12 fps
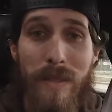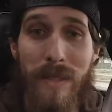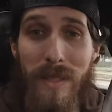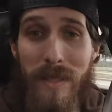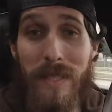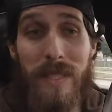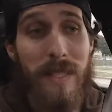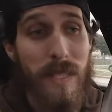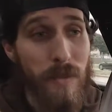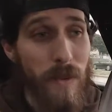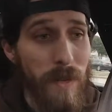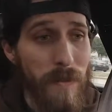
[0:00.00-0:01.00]
So this is a
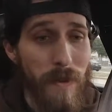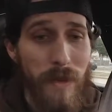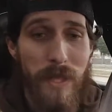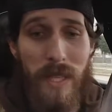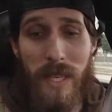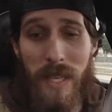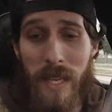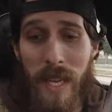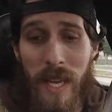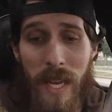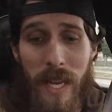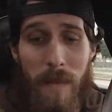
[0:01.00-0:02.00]
2014,
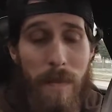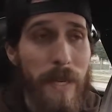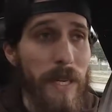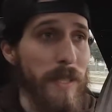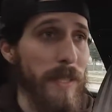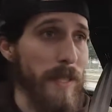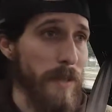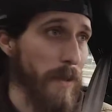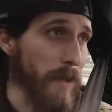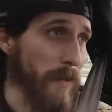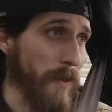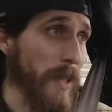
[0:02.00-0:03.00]
and because it's a
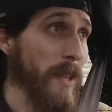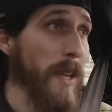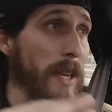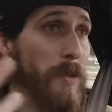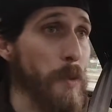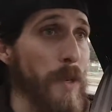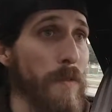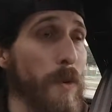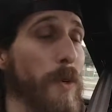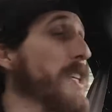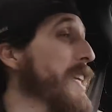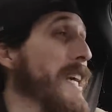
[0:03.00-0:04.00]
2014, it has
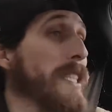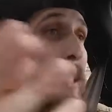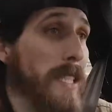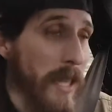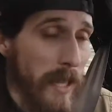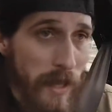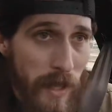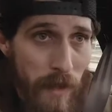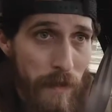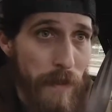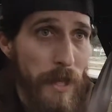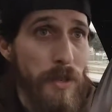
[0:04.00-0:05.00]
2014-esque
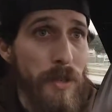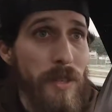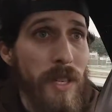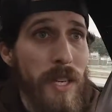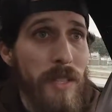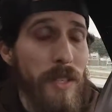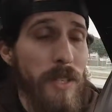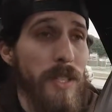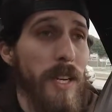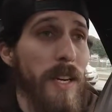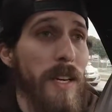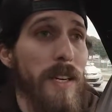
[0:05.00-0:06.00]
features, such
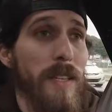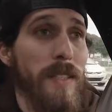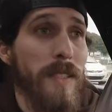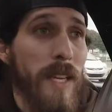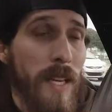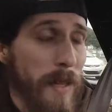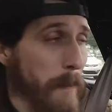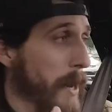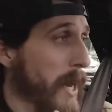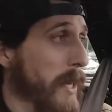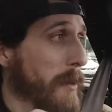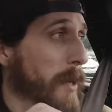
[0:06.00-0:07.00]
as the
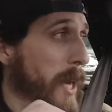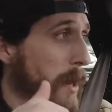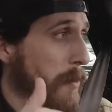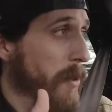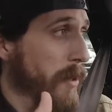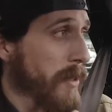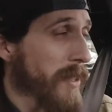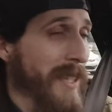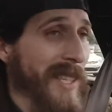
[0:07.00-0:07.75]
backup camera,